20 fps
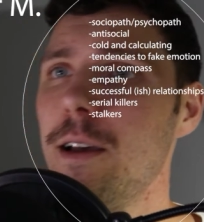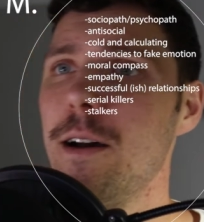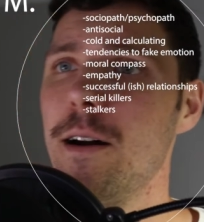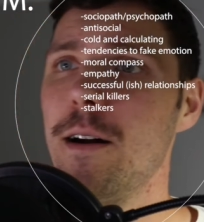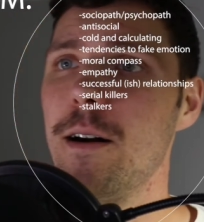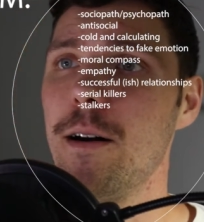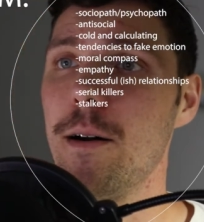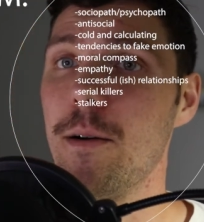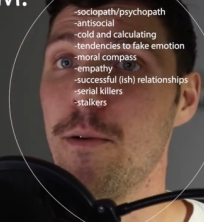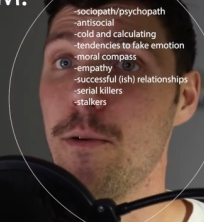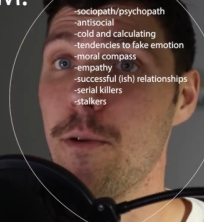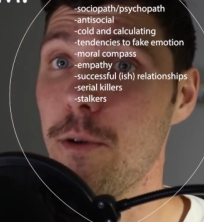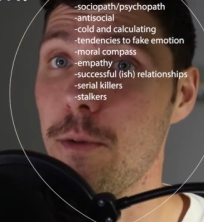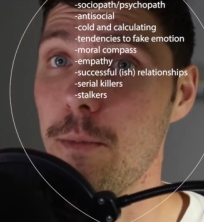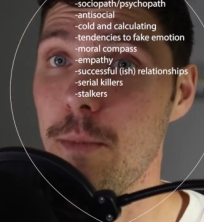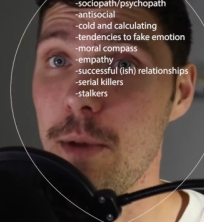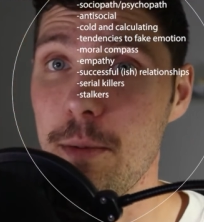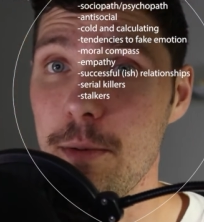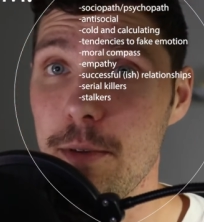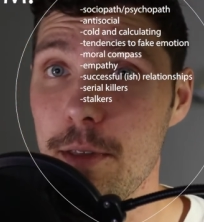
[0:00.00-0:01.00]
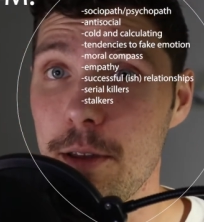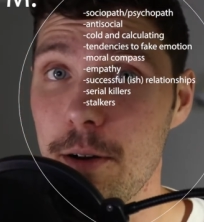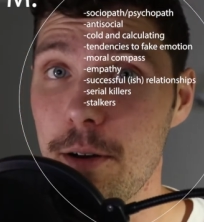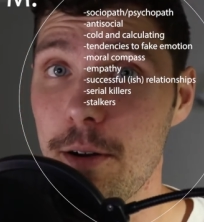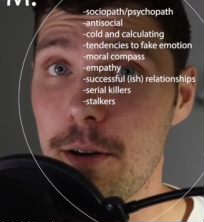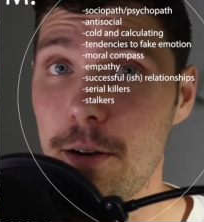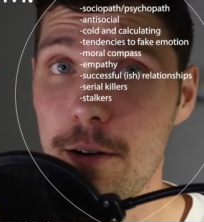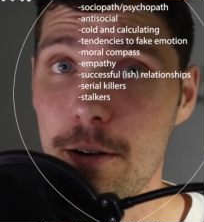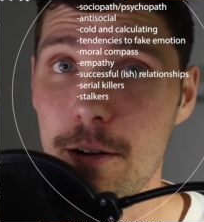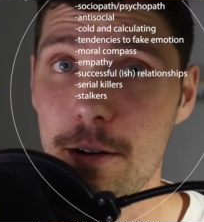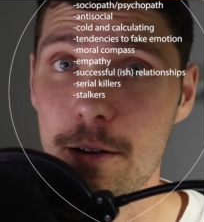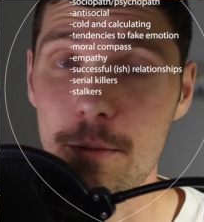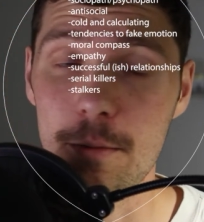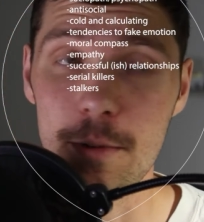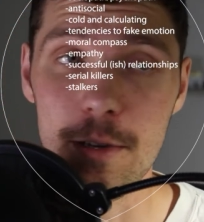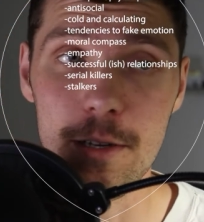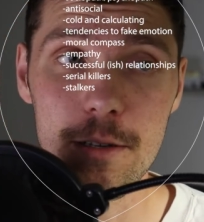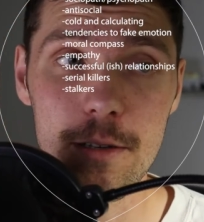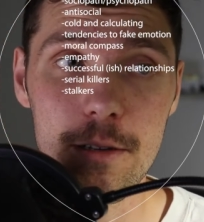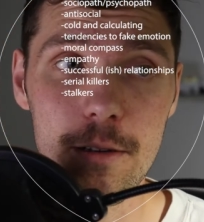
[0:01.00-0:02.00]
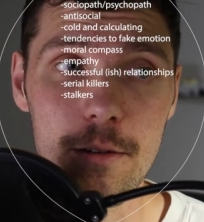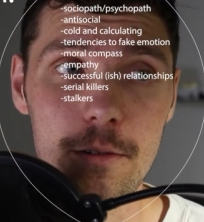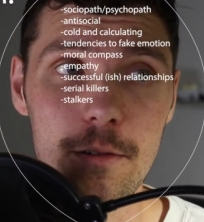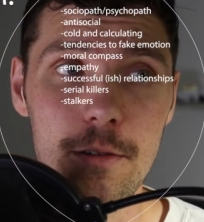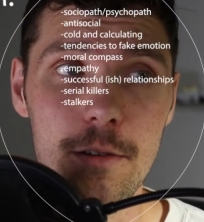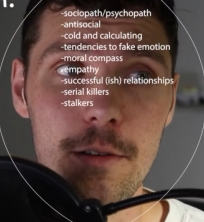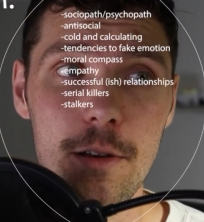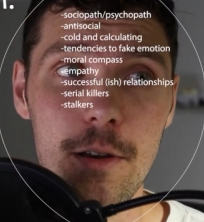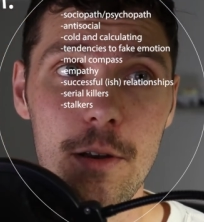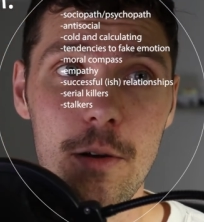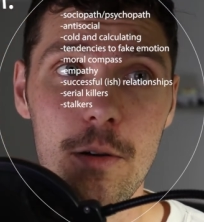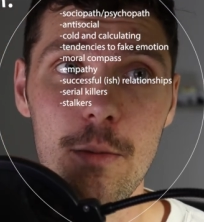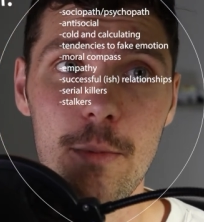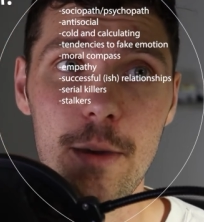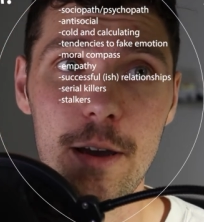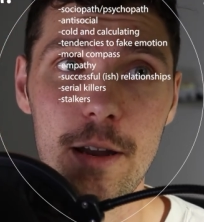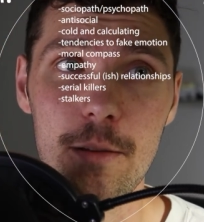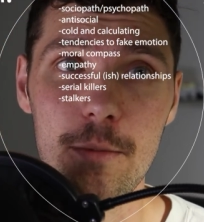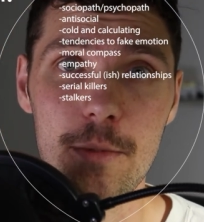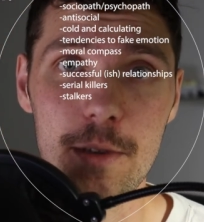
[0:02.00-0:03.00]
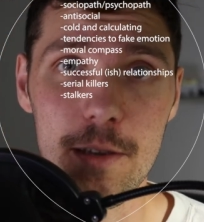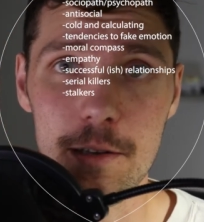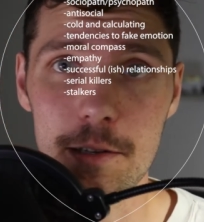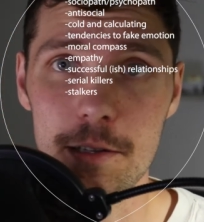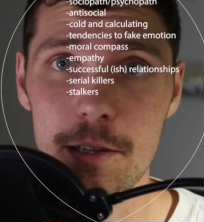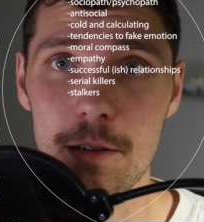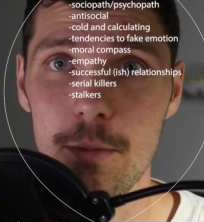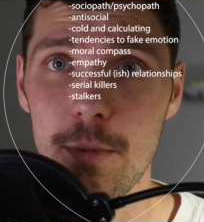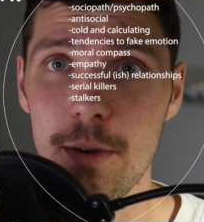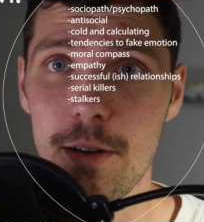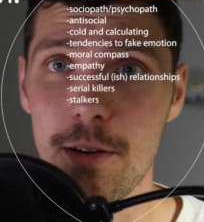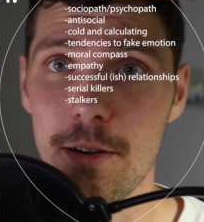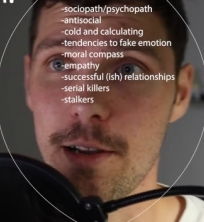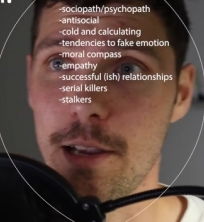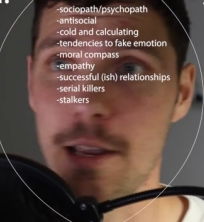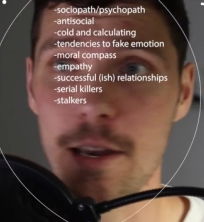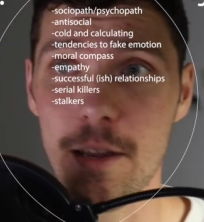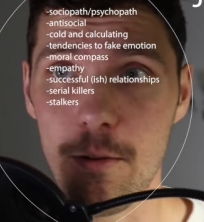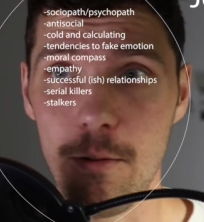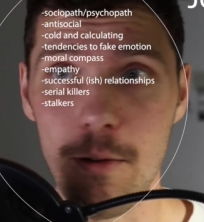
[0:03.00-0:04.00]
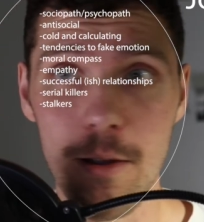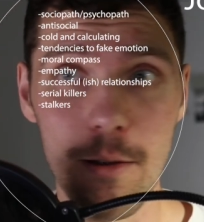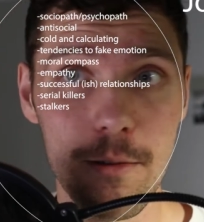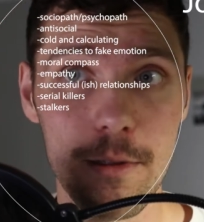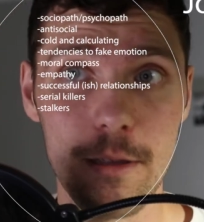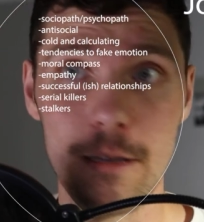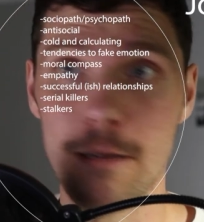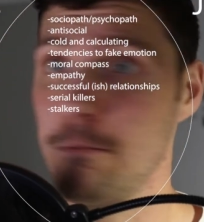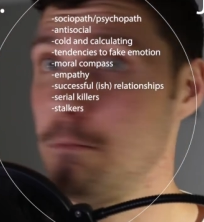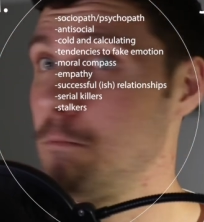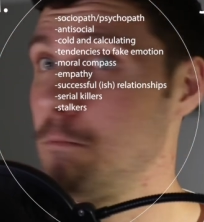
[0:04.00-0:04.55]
Or maybe there are and we just don't know about it because they're better at getting away with it.